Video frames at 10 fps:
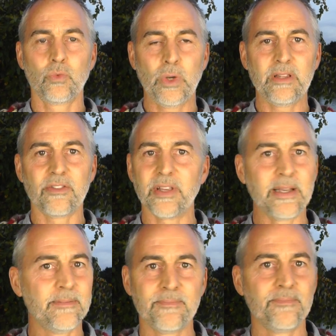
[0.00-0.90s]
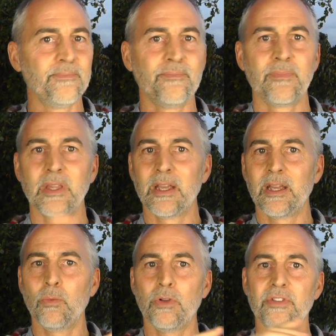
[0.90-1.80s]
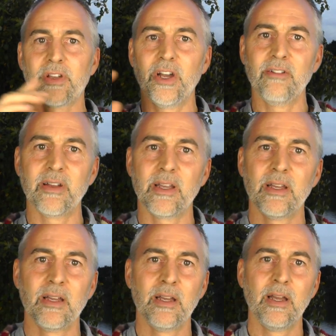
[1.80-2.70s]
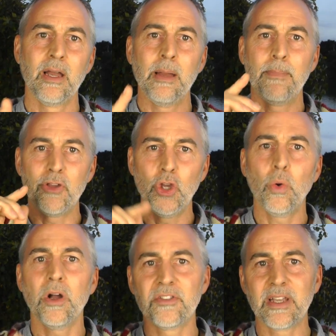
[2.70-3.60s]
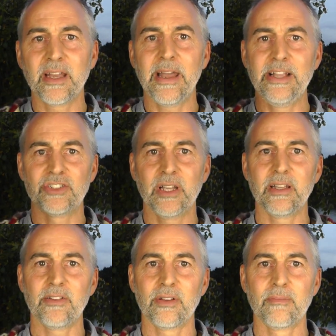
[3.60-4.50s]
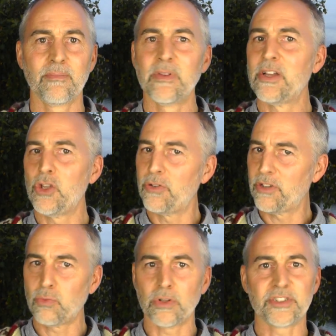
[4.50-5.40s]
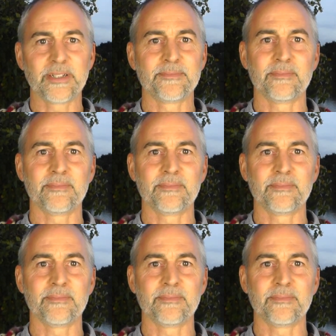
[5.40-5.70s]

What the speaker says: witnessing what's occurring, but you aren't engaged in it, you're just watching.